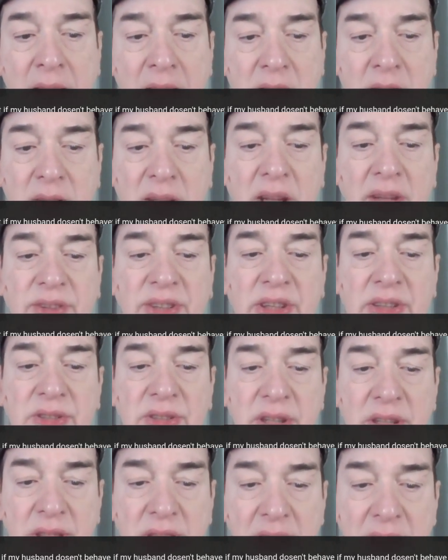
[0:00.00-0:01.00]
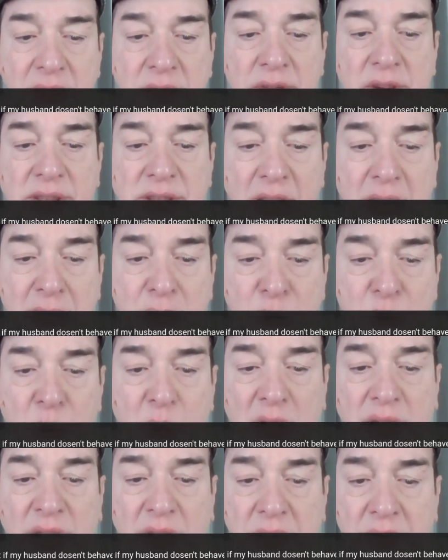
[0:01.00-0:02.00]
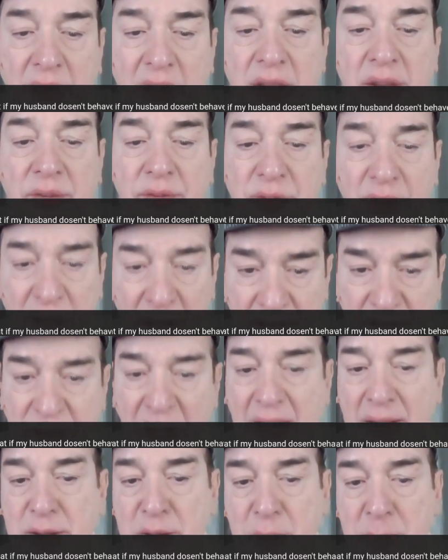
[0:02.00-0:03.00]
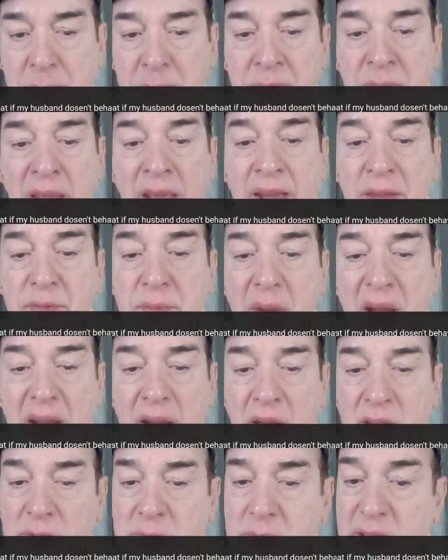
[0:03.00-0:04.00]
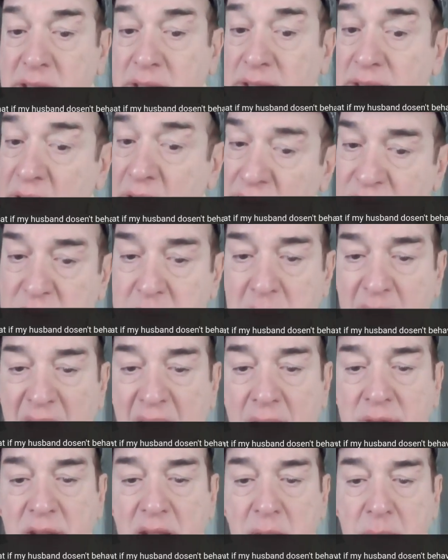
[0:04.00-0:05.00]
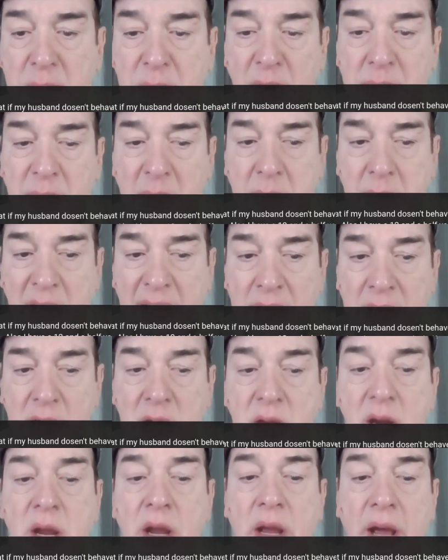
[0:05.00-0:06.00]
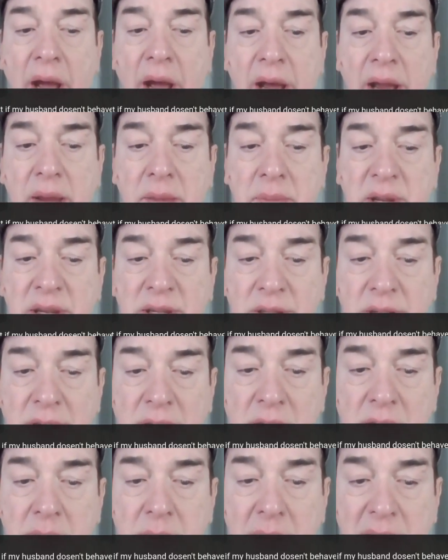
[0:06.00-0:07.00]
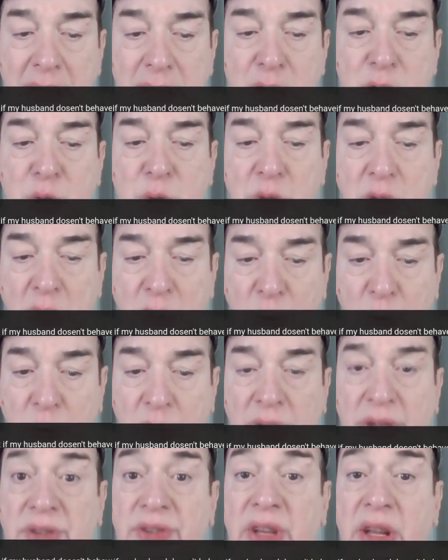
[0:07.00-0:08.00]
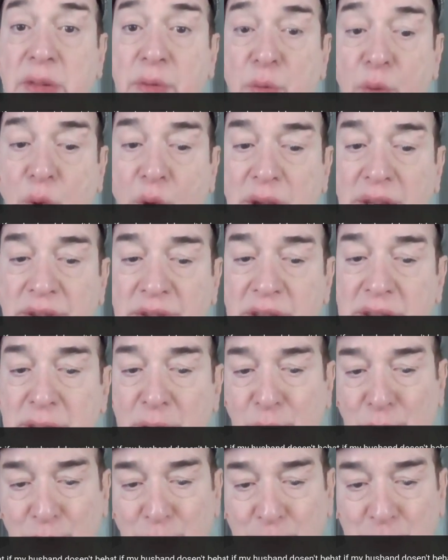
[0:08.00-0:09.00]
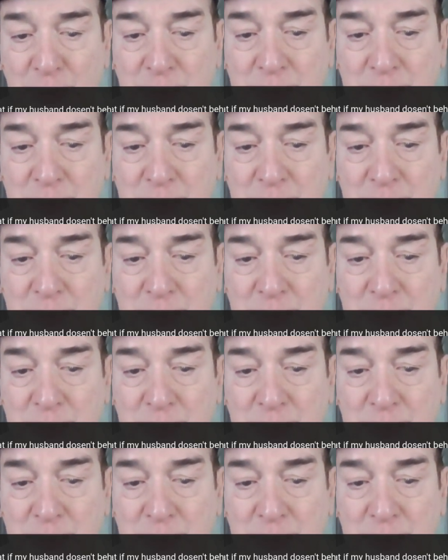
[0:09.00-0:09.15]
Navina says, the thing which I do as a wife is that if my husband doesn't behave in a proper manner, I immediately bring to the notice and voice it out.